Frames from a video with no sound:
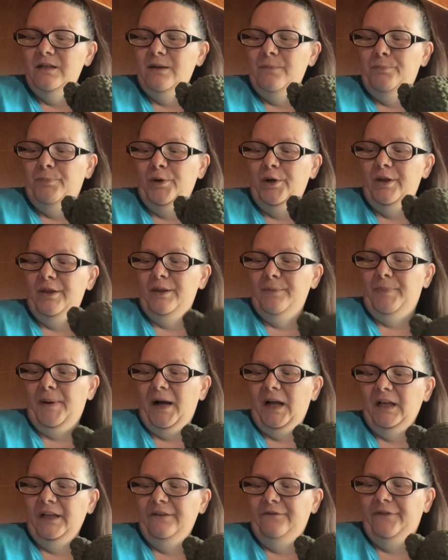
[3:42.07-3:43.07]
put the
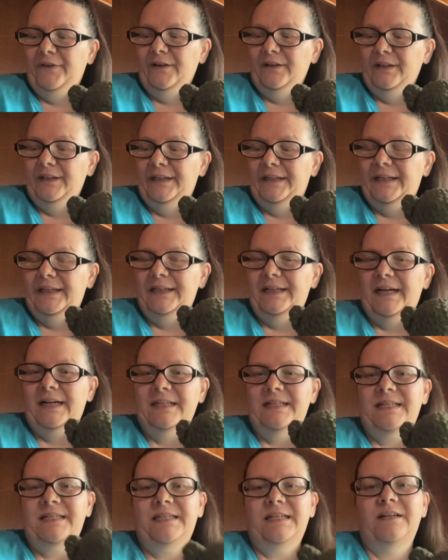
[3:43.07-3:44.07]
polyfill in it and I
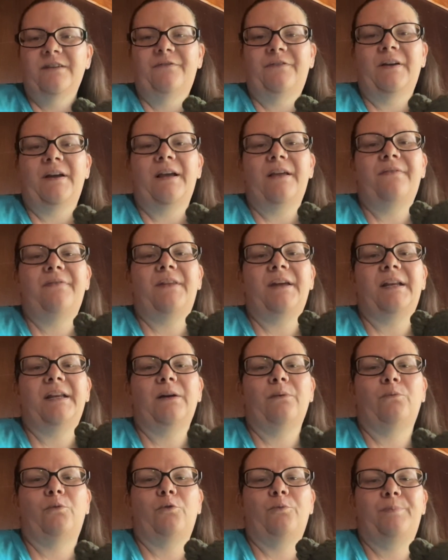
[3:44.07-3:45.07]
stuff it that
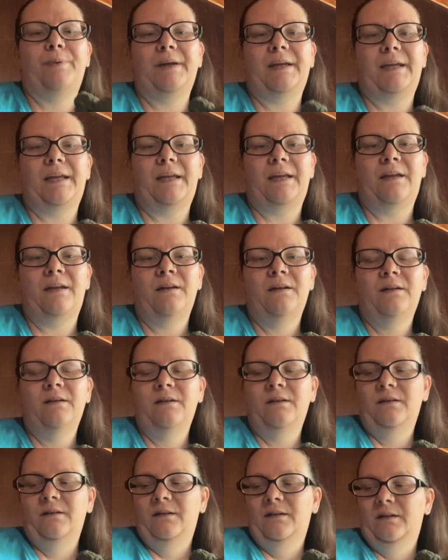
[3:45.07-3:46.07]
it will be
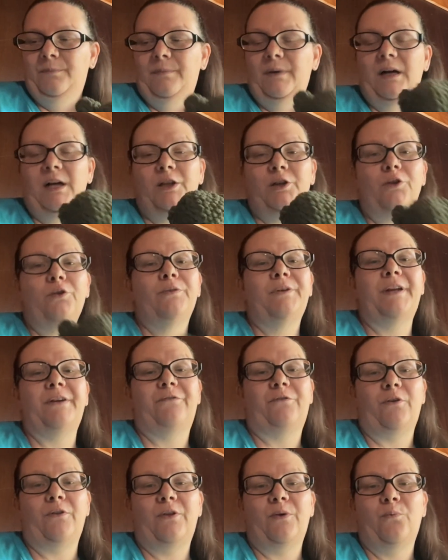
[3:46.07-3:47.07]
a little
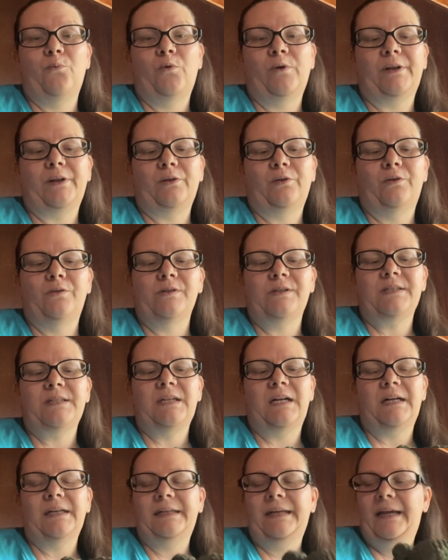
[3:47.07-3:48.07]
different than what it looks
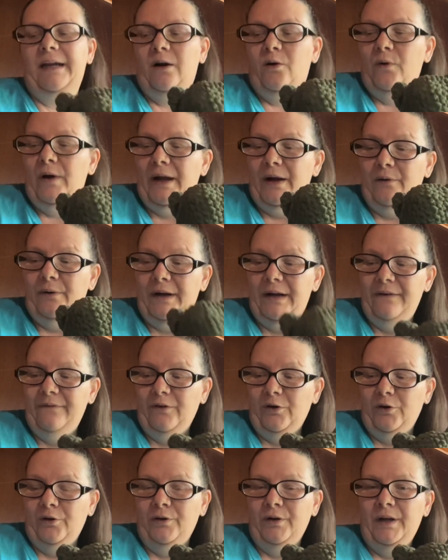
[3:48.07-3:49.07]
like now.
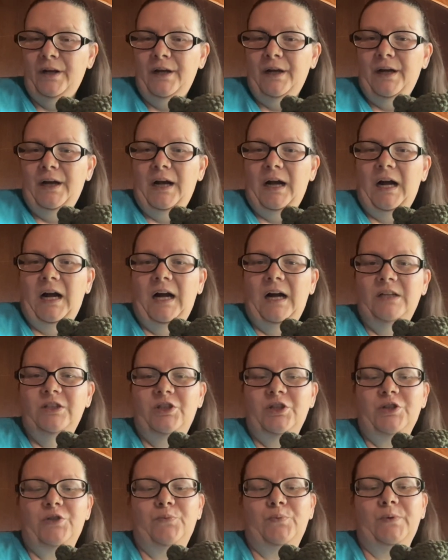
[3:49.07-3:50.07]
However, I
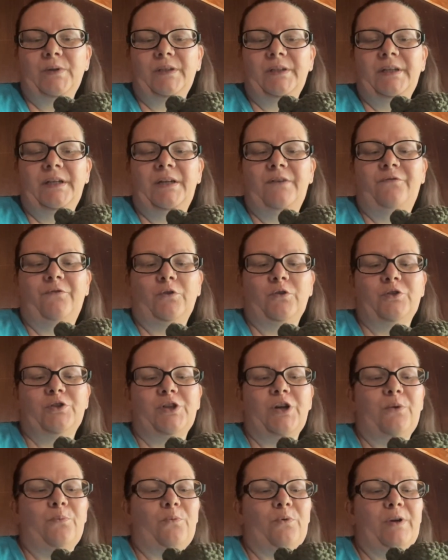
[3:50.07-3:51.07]
just really, for
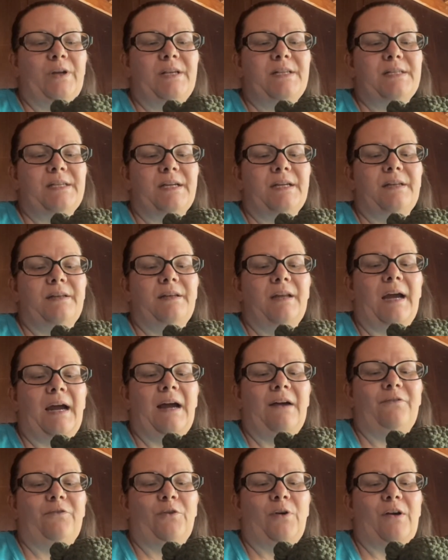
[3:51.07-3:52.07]
some reason,
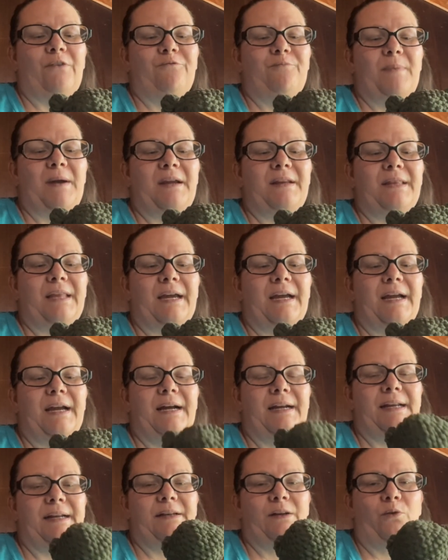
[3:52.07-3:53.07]
after I've made the
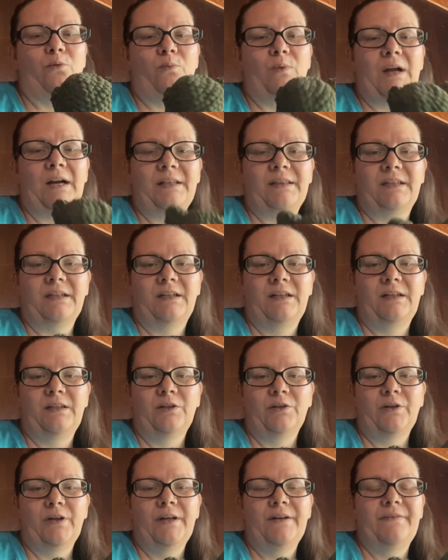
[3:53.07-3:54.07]
head, I don't like the
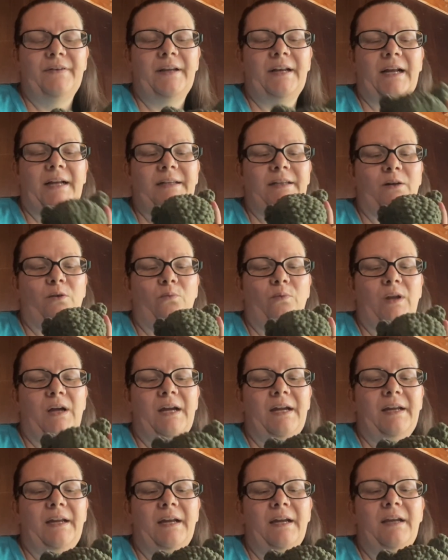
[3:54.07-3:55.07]
color of it. I don't
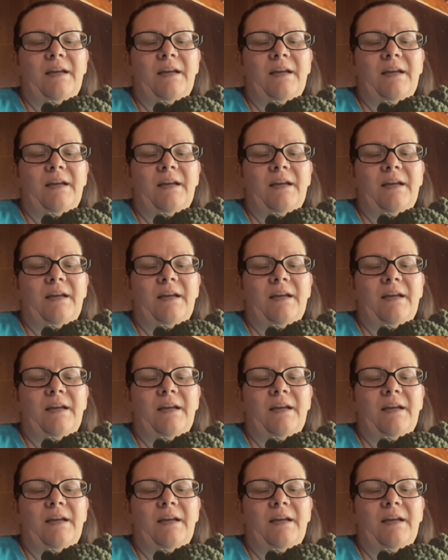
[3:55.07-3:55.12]
like